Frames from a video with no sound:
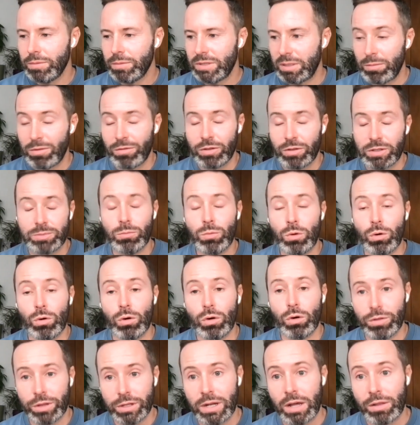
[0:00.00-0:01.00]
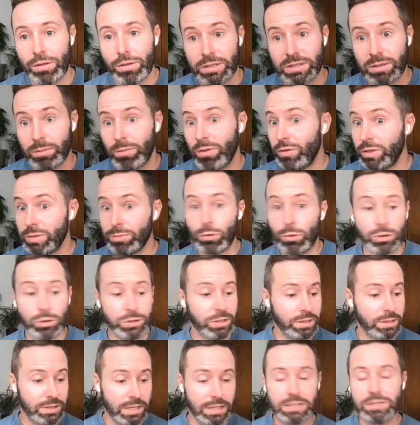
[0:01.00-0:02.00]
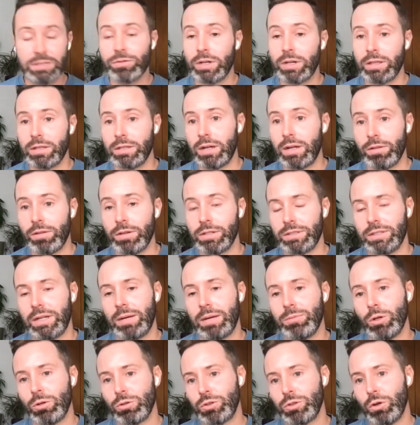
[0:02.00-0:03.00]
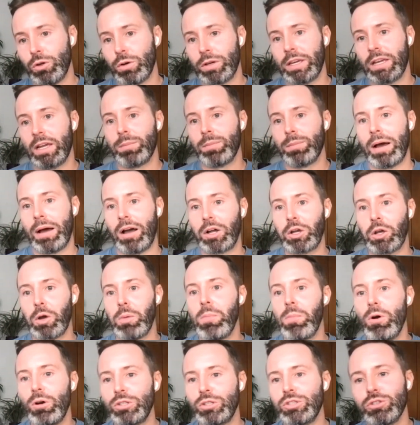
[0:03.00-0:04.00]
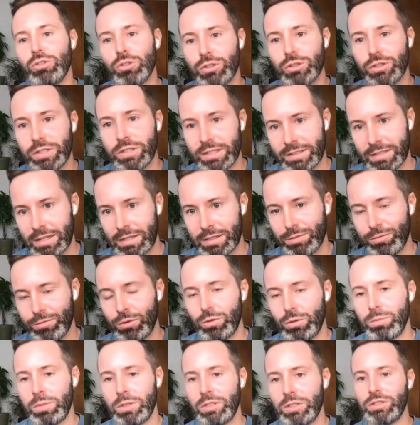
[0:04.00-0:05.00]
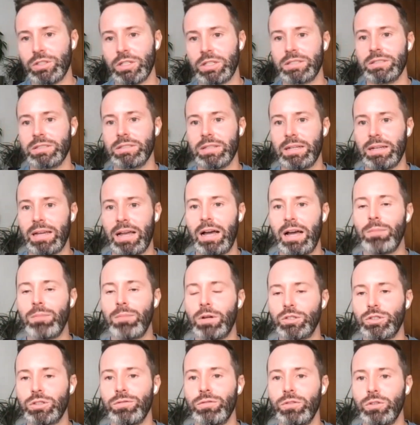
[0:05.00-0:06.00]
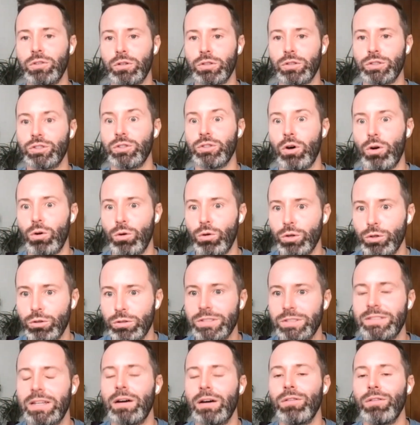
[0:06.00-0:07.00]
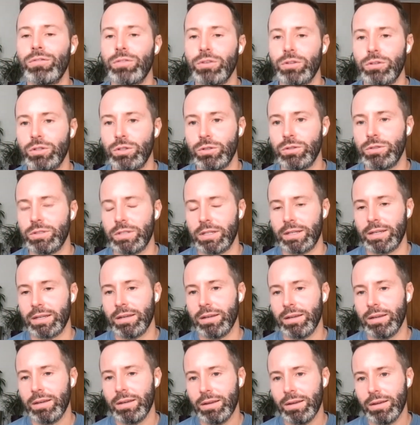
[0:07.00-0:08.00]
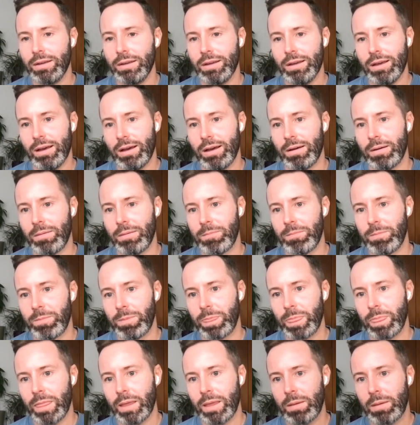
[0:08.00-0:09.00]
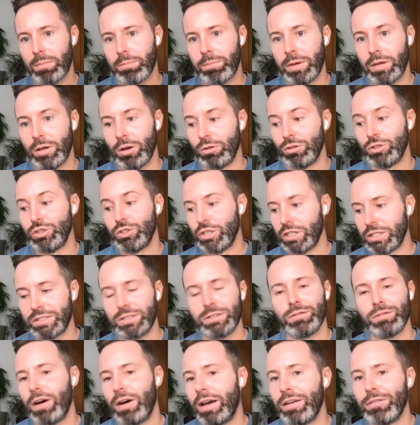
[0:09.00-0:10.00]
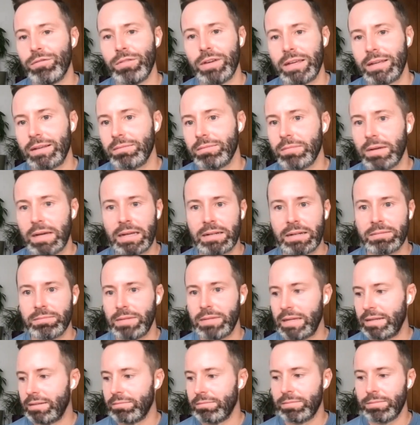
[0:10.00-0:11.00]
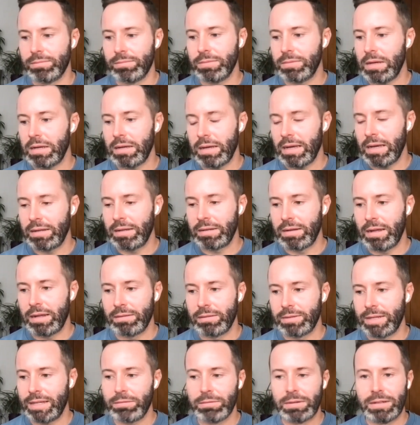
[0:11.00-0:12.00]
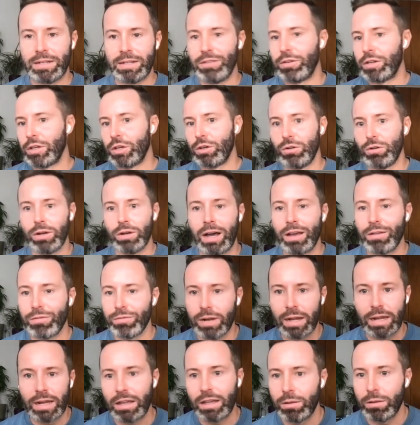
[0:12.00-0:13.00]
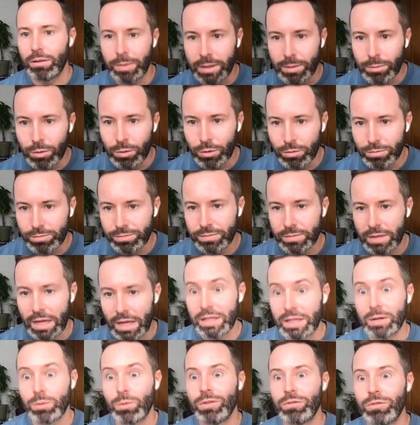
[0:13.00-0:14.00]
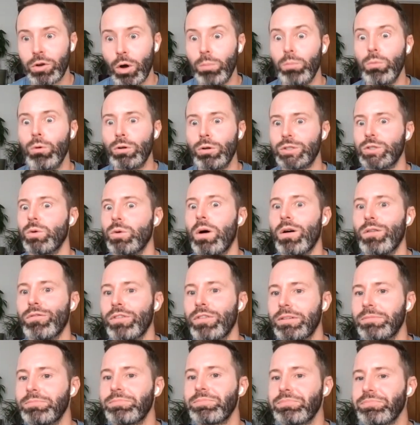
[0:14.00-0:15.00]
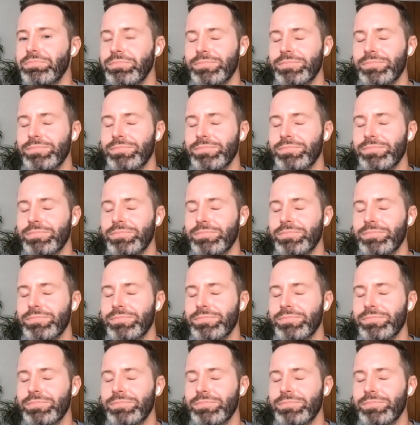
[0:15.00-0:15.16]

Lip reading: some of us more than others, some of us more successfully than others. And I'm not talking about a commercial successful, but just how much of your soul, yourself you're using beyond just surviving and living your life like other people. I think we've got more to offer.